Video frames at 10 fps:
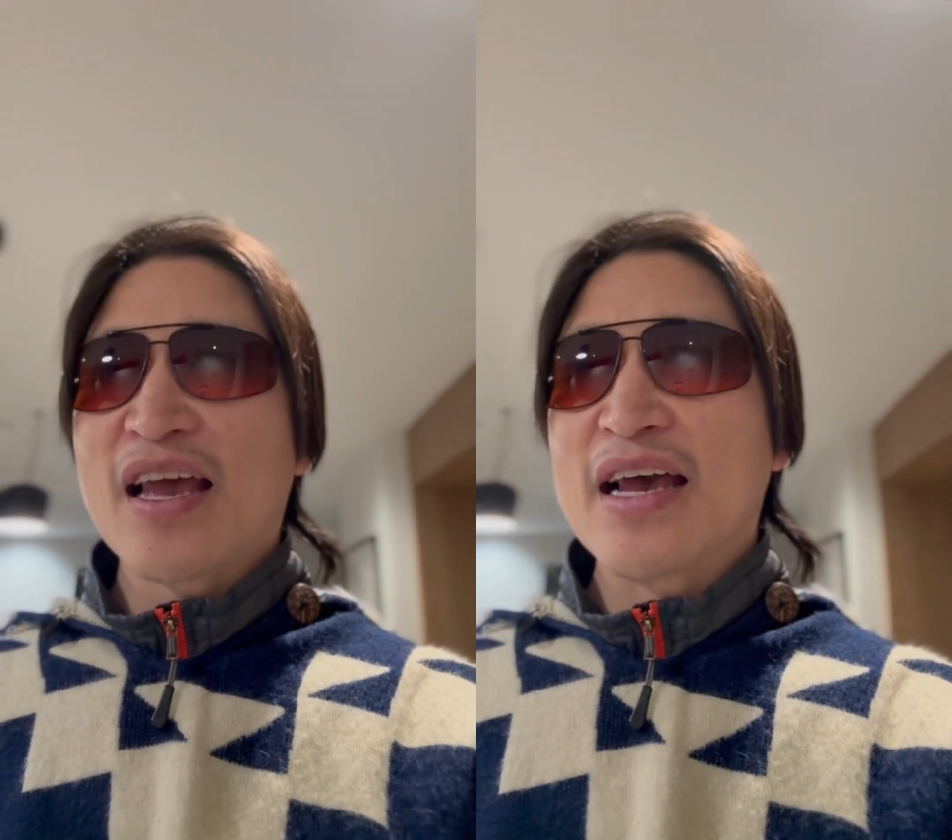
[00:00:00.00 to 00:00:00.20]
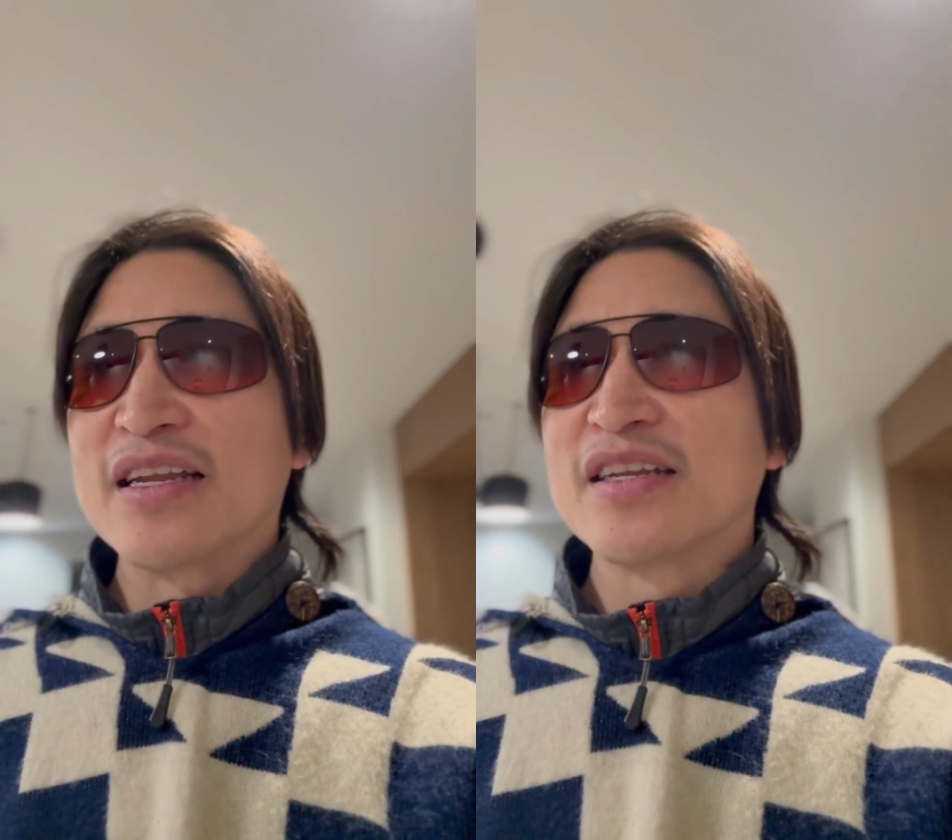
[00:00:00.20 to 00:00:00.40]

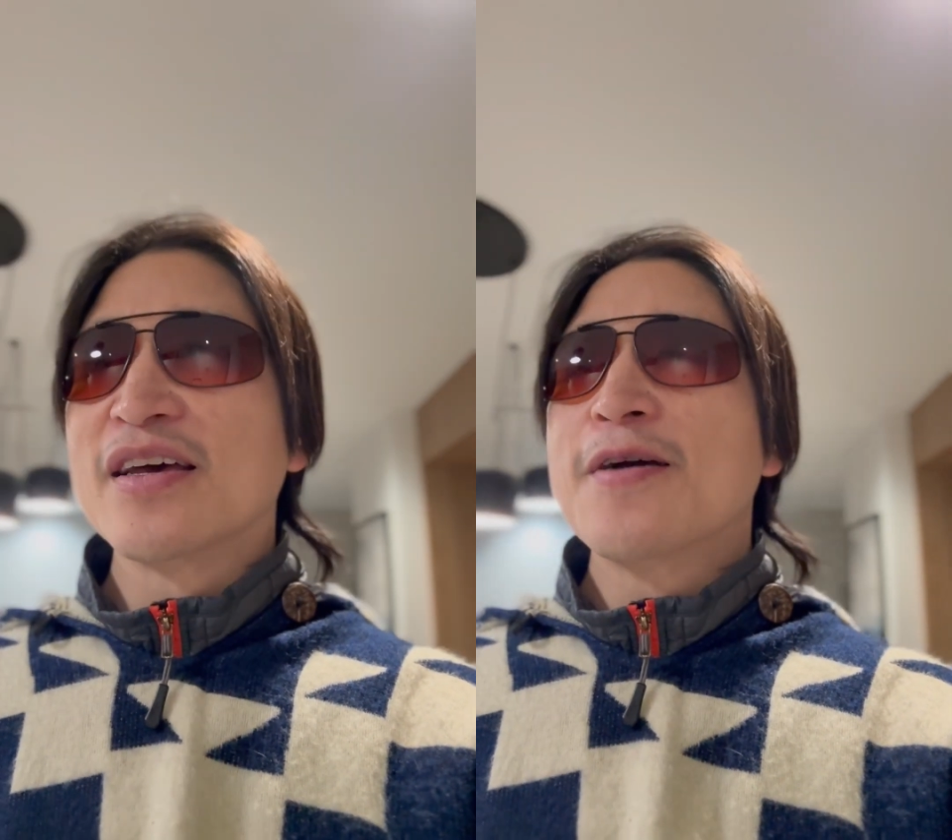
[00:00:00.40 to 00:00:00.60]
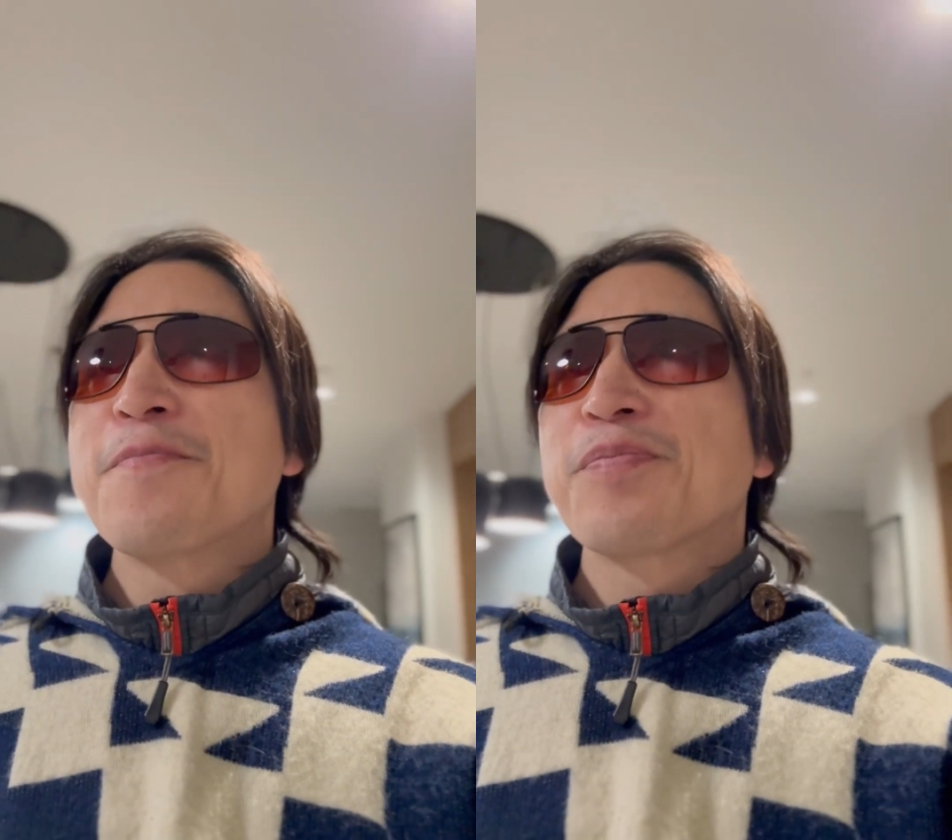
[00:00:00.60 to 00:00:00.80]
And
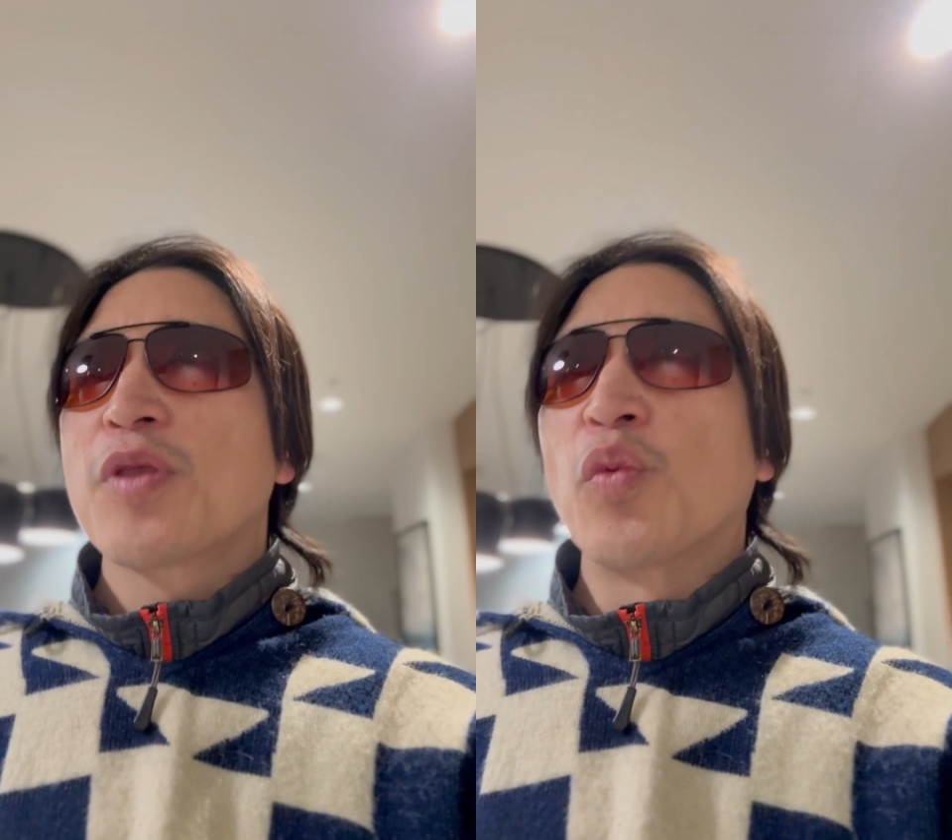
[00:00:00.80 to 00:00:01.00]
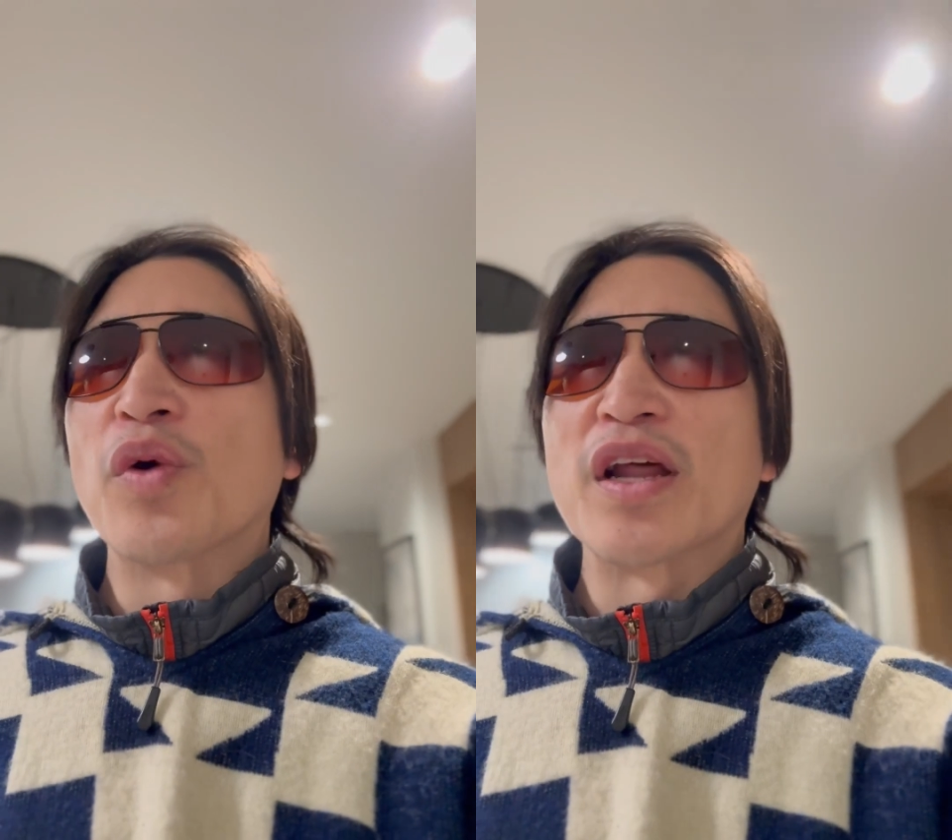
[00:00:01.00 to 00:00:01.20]

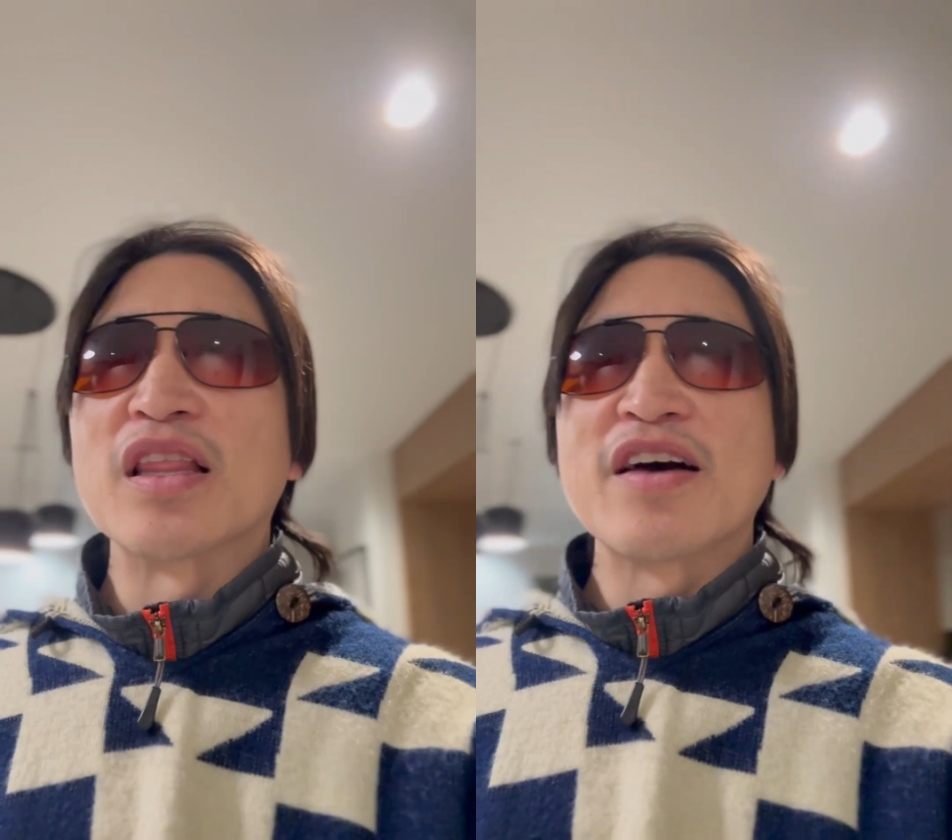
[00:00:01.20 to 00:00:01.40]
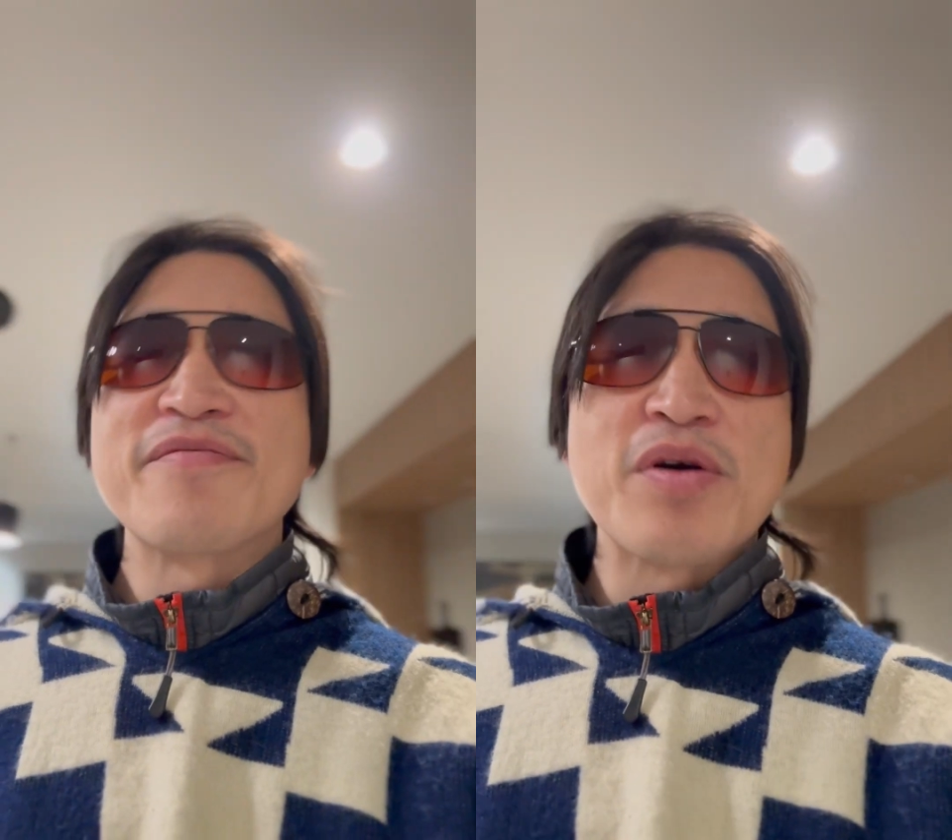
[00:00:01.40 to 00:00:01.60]
what I
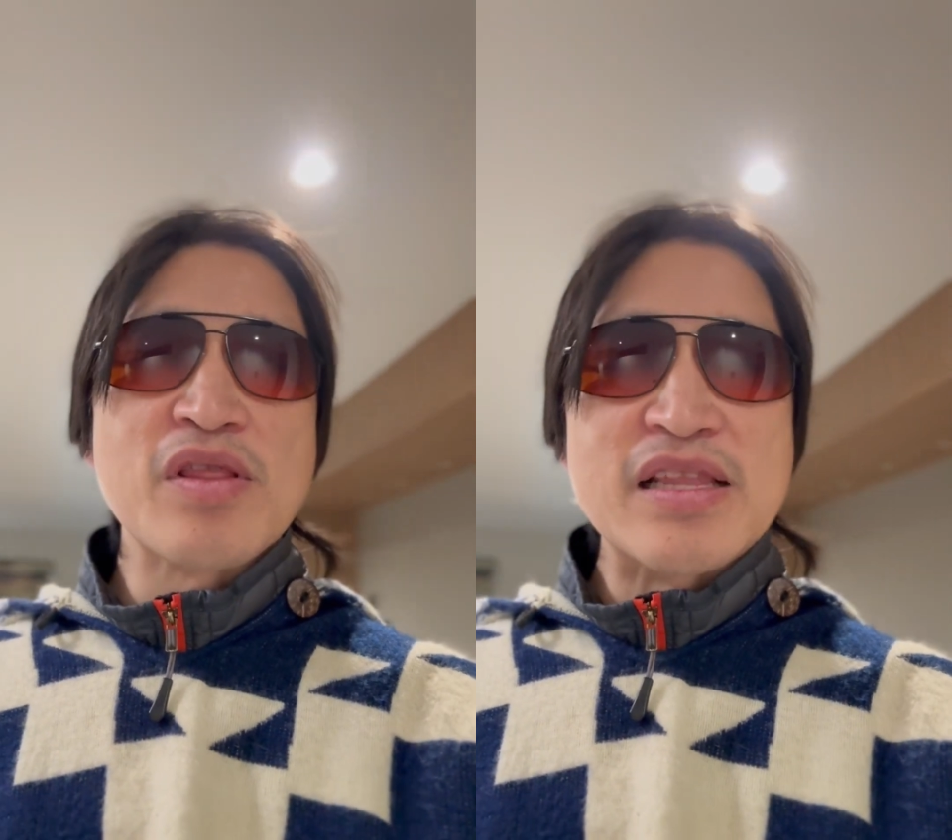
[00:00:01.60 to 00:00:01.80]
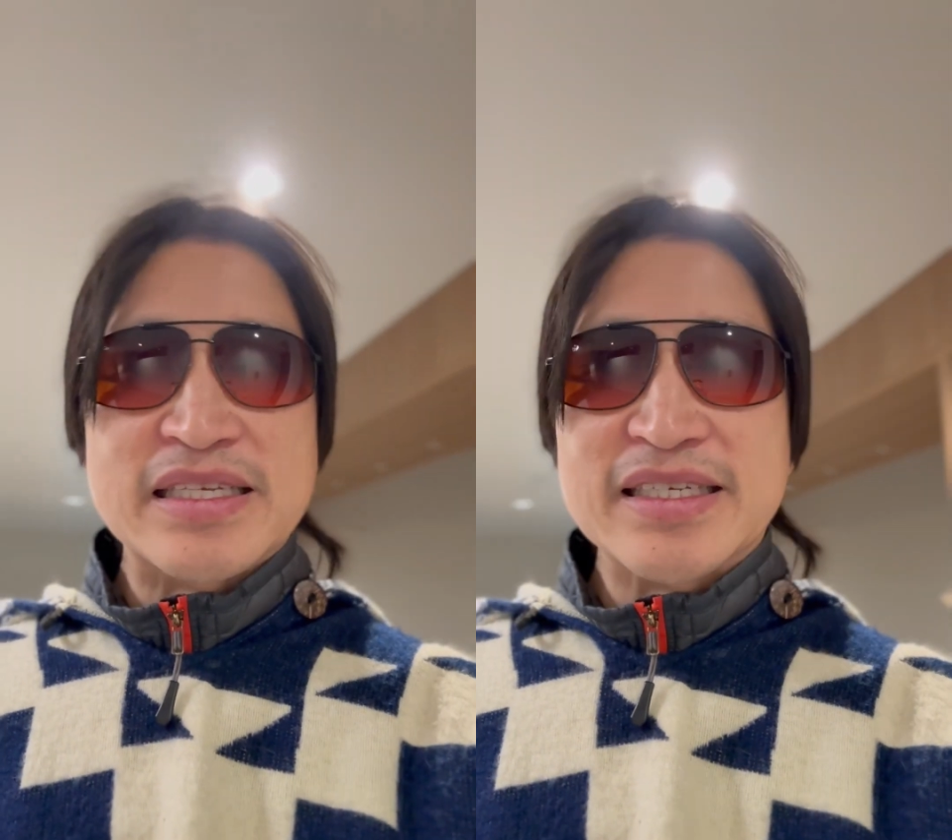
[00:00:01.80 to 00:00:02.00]
love about
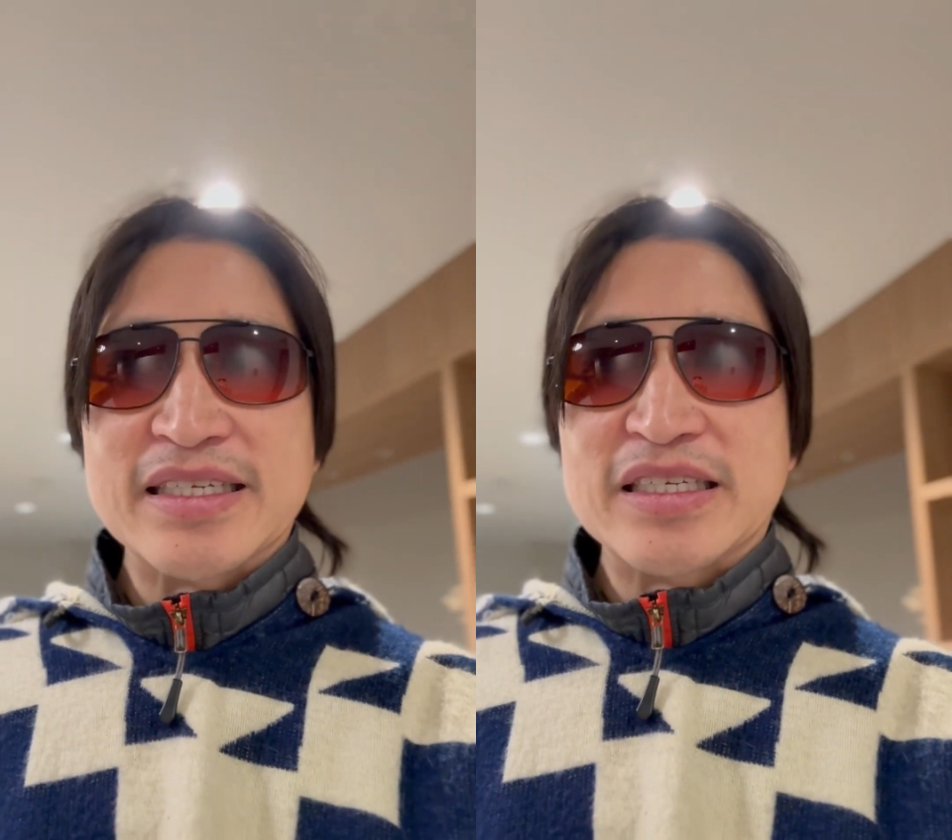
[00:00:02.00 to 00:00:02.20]
listening